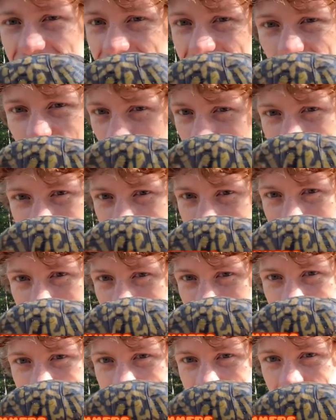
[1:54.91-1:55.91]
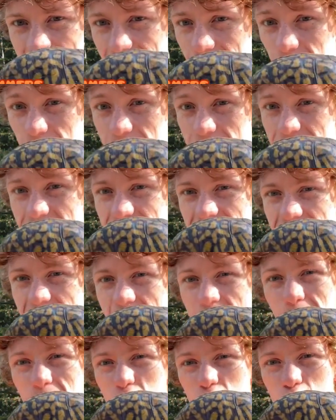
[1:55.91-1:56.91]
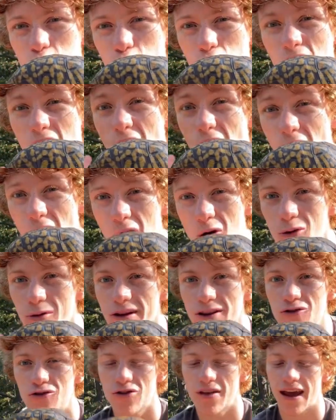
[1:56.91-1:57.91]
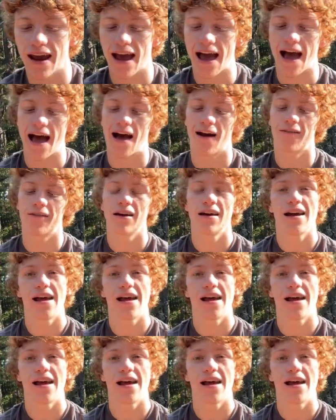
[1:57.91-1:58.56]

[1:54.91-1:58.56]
just by this guy alone, you can see how much more orange they have.